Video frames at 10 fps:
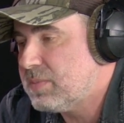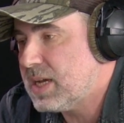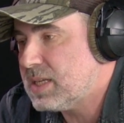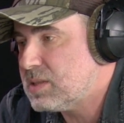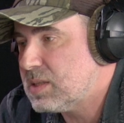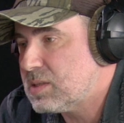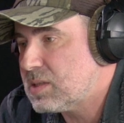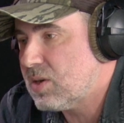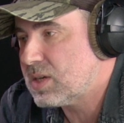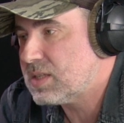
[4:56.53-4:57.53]
band
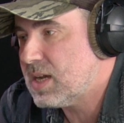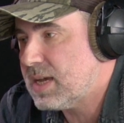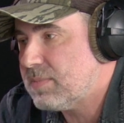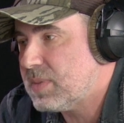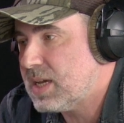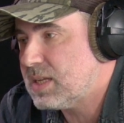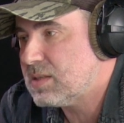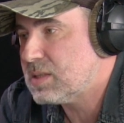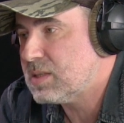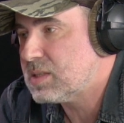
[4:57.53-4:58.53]
since long time
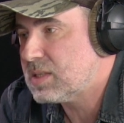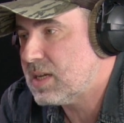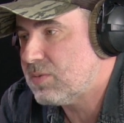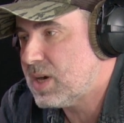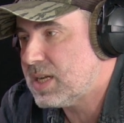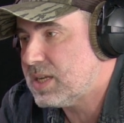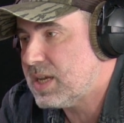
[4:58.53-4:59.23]
and since day one.